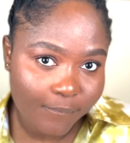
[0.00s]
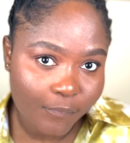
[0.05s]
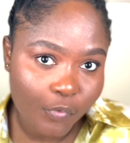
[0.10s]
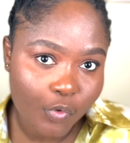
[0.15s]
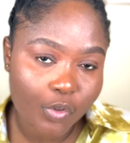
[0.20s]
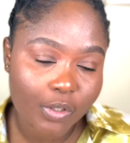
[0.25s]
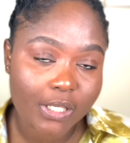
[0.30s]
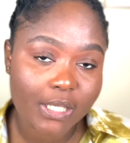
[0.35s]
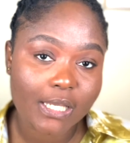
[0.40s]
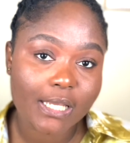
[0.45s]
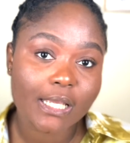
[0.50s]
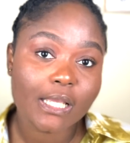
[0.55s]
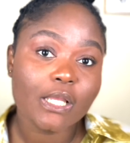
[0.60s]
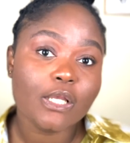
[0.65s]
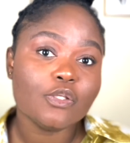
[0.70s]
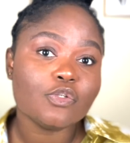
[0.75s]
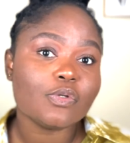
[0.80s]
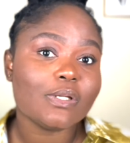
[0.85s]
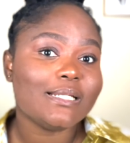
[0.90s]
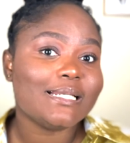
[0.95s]
Okay,
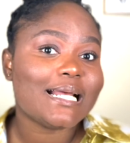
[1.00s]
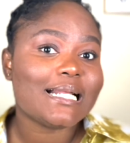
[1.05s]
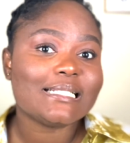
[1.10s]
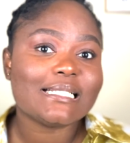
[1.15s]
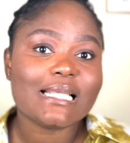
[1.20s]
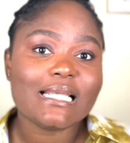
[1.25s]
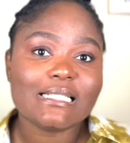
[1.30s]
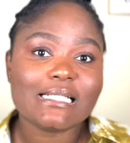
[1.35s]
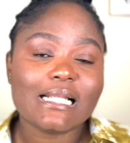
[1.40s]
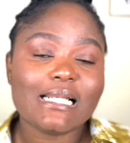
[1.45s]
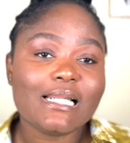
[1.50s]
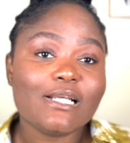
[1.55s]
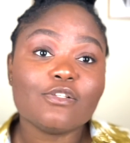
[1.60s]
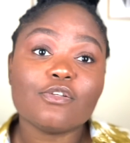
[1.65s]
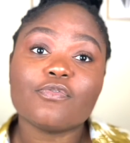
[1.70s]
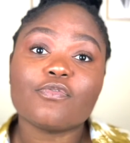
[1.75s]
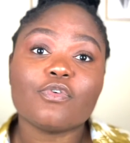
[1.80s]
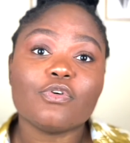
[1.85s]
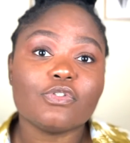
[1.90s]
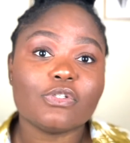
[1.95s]
so in that case, unless of
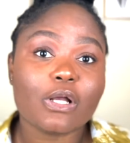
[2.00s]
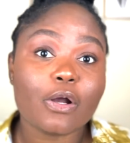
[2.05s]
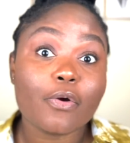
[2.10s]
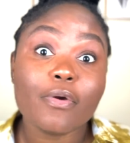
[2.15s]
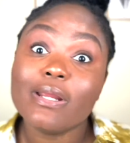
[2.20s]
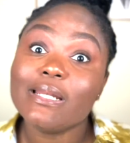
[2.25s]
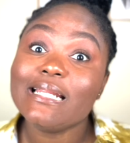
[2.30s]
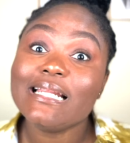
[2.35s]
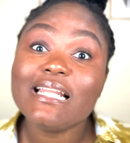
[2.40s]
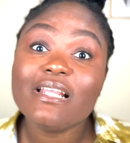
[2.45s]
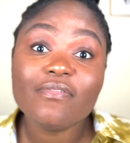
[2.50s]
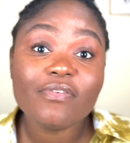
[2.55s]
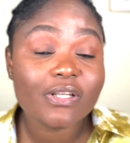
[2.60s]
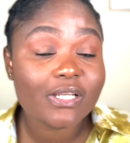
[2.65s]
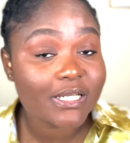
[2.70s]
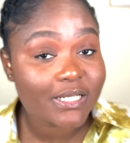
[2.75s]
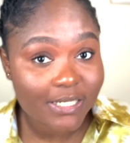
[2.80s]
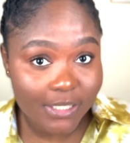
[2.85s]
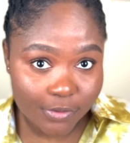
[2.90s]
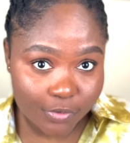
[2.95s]
course you're already living
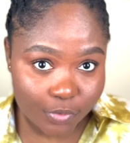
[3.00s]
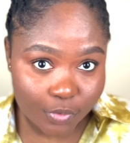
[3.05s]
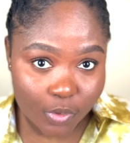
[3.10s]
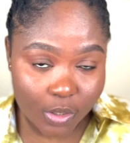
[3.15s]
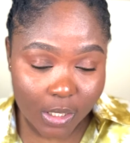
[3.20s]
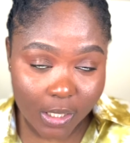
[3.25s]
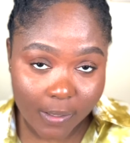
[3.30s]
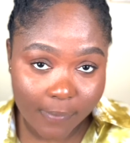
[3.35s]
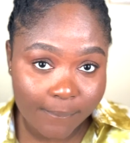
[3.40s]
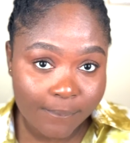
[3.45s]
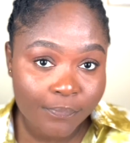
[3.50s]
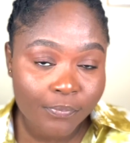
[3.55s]
in the UK,